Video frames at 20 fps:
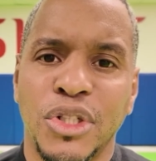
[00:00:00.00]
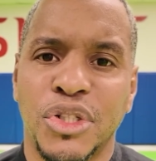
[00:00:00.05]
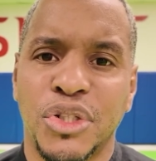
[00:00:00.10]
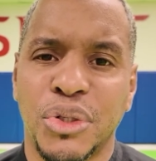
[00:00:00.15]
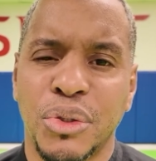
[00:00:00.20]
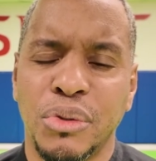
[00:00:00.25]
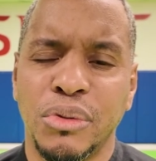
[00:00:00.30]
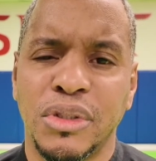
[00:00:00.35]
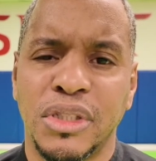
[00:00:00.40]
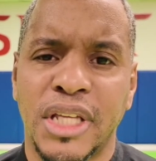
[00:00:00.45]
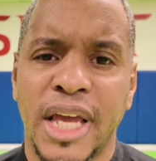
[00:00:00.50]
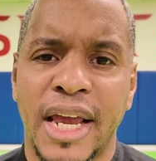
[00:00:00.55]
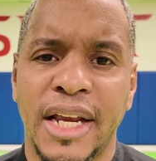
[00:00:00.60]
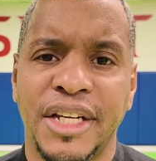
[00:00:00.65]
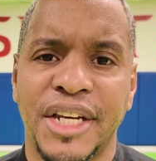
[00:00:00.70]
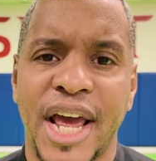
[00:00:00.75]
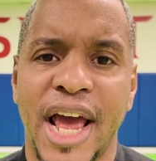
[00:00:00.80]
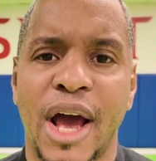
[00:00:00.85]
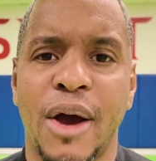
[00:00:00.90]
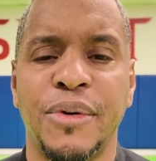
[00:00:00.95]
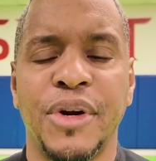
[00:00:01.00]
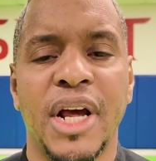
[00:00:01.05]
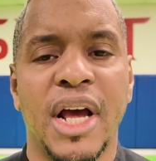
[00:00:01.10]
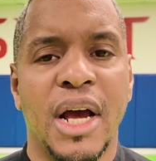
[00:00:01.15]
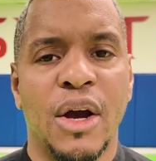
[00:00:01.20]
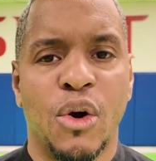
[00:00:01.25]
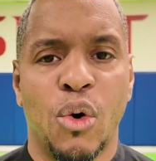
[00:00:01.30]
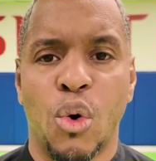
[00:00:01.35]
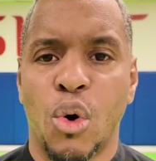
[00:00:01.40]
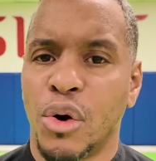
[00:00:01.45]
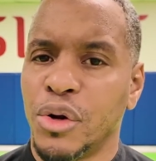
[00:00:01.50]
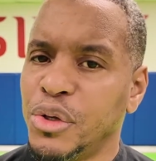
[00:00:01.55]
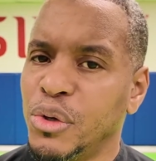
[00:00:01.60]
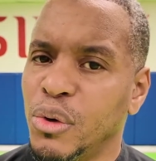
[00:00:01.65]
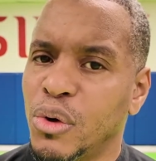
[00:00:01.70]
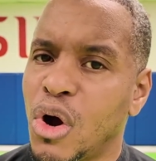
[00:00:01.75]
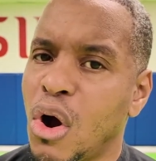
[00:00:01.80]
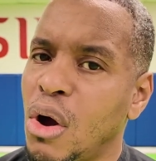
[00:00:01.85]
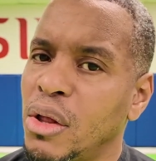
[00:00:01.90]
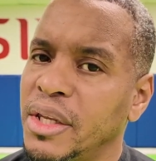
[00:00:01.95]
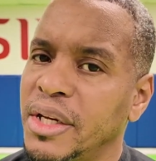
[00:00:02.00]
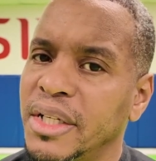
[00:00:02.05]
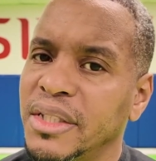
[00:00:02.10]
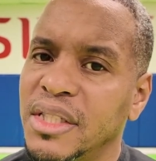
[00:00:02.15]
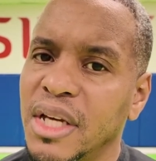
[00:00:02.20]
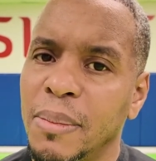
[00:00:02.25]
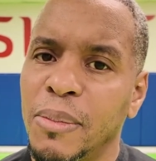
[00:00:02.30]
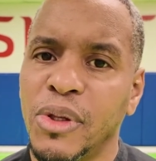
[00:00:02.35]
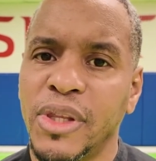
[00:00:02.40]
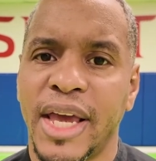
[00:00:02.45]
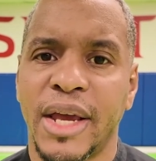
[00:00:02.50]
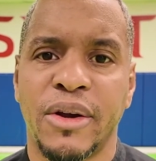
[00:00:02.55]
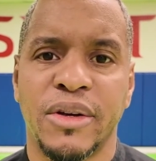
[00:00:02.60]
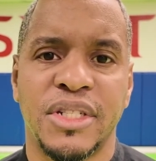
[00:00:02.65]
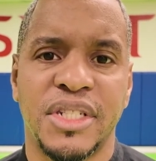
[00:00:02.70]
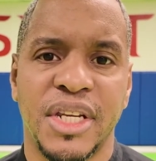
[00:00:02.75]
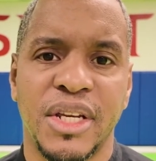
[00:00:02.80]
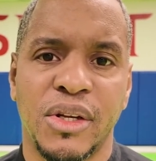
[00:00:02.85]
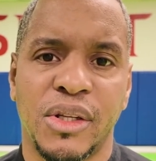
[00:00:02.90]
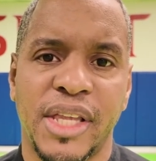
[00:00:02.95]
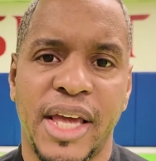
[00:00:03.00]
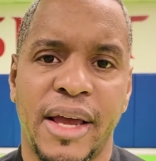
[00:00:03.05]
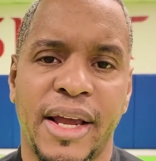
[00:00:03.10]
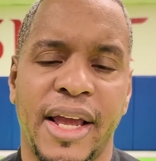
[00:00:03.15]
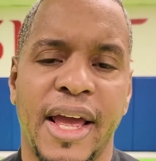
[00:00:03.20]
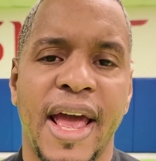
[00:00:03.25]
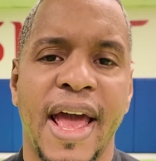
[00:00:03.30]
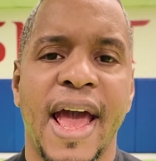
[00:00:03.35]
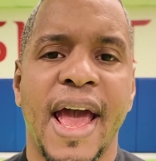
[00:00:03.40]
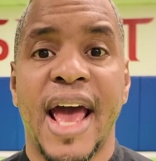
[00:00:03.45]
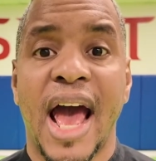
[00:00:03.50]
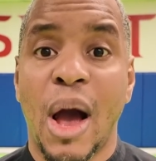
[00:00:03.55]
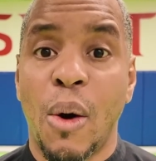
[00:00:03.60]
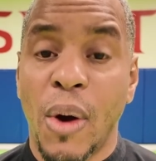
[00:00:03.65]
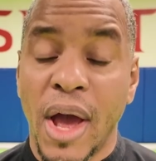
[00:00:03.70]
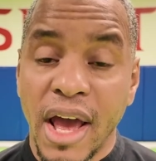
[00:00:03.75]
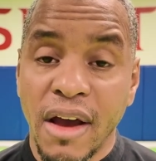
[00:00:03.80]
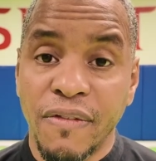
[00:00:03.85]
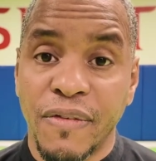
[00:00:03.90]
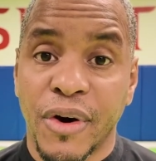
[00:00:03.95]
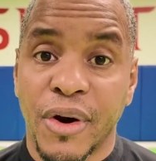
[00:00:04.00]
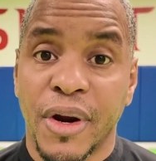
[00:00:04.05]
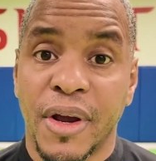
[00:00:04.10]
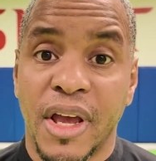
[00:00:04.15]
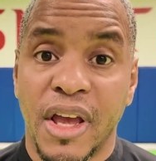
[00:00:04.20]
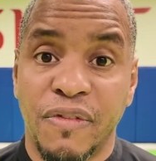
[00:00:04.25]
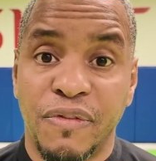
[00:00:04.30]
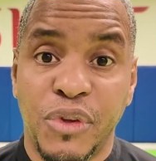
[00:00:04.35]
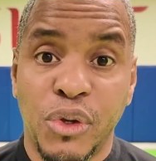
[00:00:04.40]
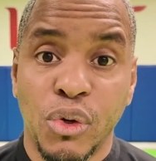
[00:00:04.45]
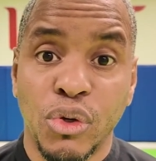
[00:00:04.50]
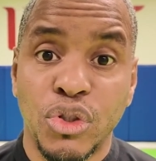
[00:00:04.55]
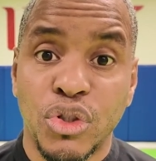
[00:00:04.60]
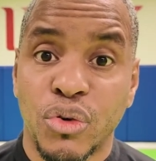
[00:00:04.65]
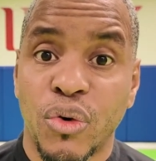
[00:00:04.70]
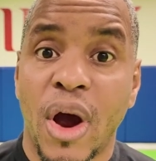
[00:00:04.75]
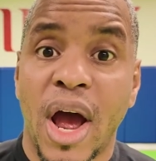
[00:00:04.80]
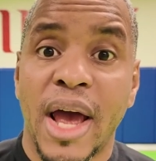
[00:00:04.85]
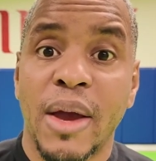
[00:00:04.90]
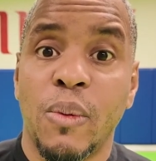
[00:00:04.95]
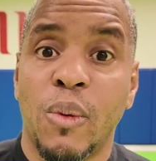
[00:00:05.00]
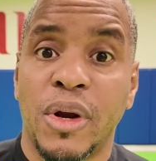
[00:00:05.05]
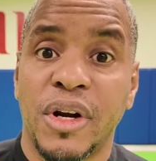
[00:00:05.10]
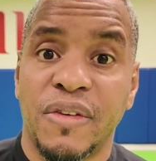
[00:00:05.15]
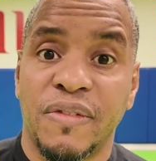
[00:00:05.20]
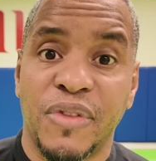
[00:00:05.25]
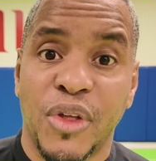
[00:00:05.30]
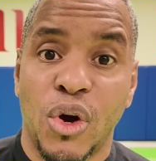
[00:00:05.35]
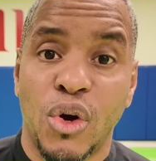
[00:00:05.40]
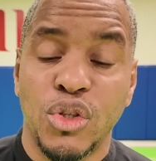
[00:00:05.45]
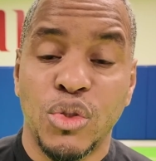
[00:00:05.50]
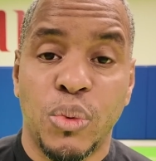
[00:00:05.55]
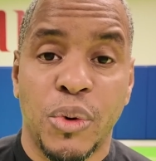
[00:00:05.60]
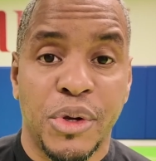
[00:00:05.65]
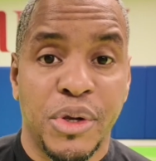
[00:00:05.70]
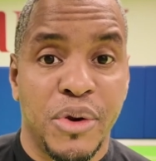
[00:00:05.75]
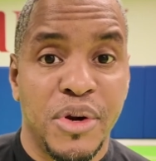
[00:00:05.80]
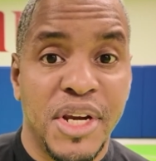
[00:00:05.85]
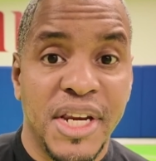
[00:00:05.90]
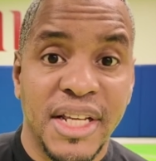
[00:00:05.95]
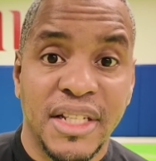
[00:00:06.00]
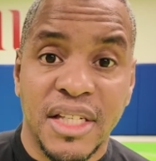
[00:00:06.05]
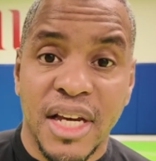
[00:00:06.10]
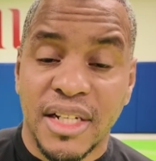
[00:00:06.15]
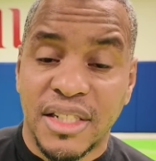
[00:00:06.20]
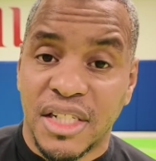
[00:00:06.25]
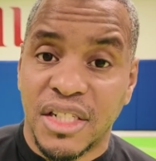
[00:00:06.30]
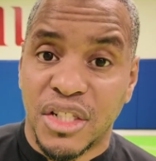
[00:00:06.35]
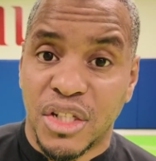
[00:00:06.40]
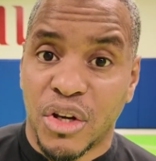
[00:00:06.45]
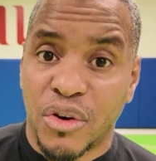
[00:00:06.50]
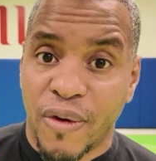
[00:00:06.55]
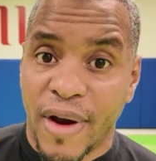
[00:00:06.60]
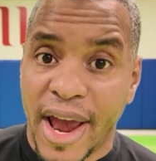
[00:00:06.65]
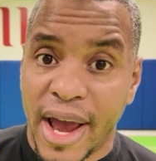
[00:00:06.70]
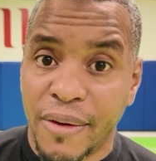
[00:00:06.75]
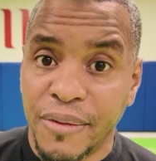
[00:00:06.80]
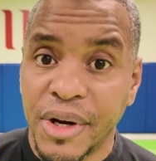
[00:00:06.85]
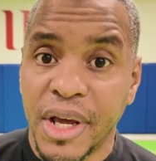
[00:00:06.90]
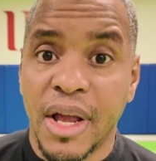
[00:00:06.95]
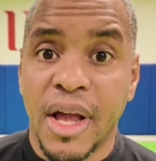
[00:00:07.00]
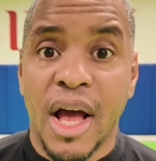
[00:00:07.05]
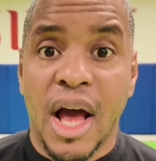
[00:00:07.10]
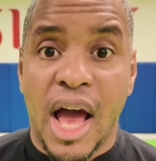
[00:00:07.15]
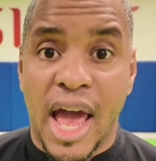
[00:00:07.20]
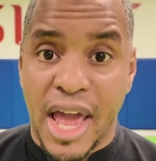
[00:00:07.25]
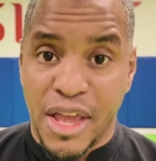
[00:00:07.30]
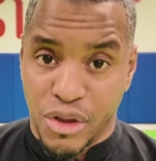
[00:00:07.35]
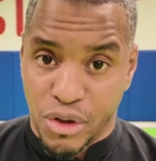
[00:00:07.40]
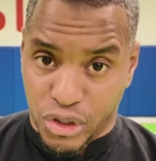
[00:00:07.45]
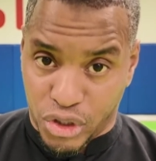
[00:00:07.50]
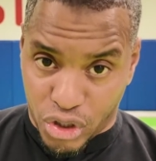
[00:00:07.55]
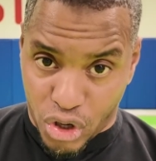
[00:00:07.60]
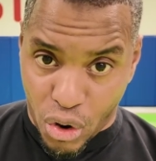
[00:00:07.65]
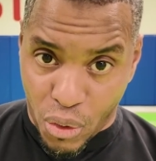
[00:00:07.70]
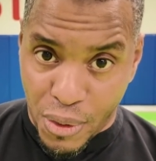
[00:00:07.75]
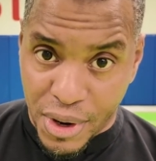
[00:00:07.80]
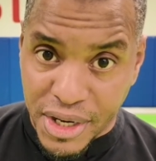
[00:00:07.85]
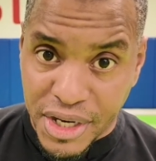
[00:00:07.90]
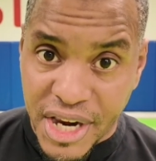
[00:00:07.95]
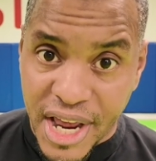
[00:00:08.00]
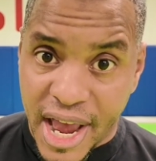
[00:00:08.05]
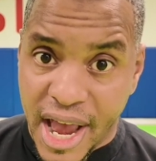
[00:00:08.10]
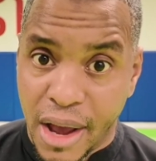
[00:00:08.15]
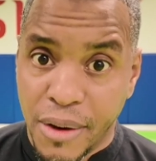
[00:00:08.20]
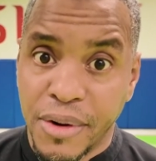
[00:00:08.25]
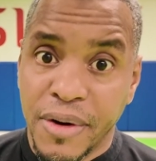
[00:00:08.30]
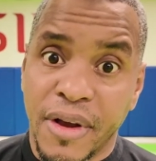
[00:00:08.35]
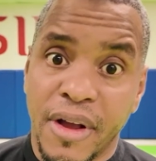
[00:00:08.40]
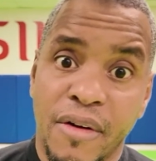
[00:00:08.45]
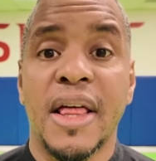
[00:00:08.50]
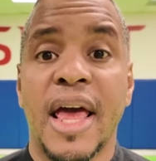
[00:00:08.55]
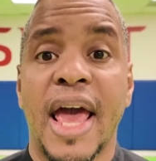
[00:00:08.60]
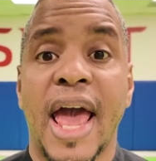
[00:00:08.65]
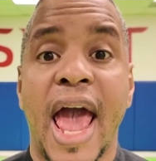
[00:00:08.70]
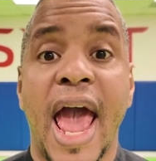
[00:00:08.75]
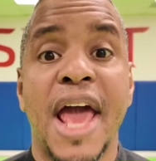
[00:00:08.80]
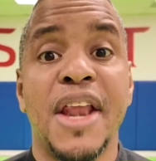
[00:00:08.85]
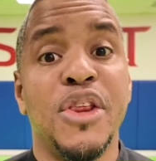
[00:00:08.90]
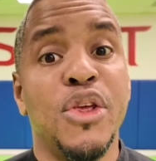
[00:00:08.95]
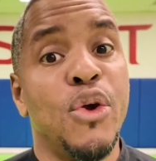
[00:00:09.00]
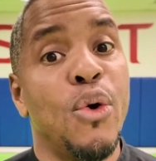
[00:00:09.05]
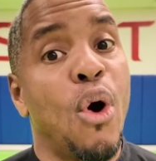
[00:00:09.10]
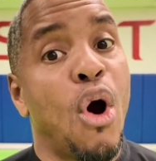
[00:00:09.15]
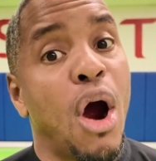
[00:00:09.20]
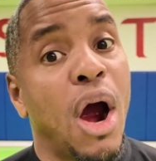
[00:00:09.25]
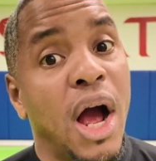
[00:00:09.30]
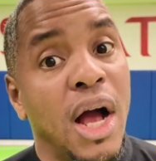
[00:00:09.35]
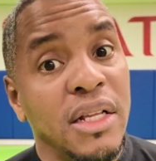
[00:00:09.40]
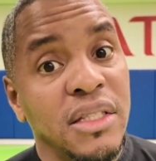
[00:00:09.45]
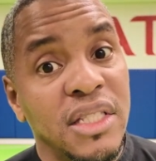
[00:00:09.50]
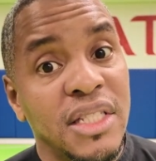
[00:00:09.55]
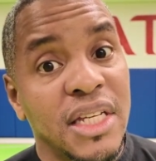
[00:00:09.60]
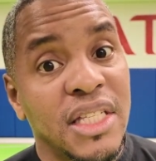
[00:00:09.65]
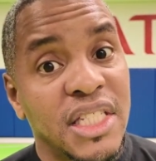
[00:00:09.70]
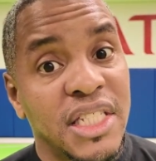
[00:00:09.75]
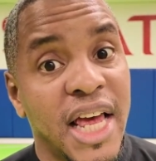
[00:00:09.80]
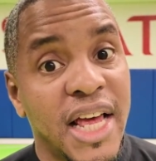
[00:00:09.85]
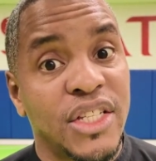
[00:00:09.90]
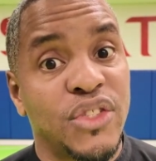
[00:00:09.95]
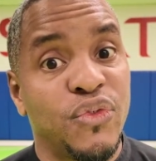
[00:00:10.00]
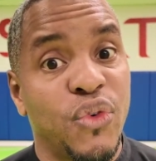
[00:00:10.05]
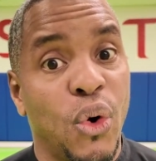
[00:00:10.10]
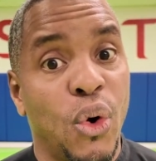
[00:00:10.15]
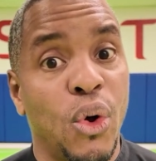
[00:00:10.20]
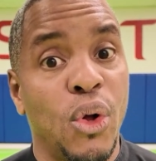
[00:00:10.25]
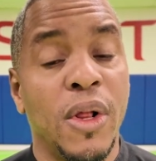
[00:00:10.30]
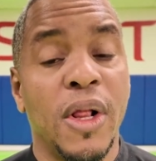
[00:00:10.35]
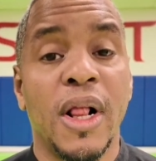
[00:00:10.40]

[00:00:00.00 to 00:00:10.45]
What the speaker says: shoot takedown, or you call it a double leg or single leg. However, if you try one of those where your knee touches the ground and you're going down and you are unsuccessful,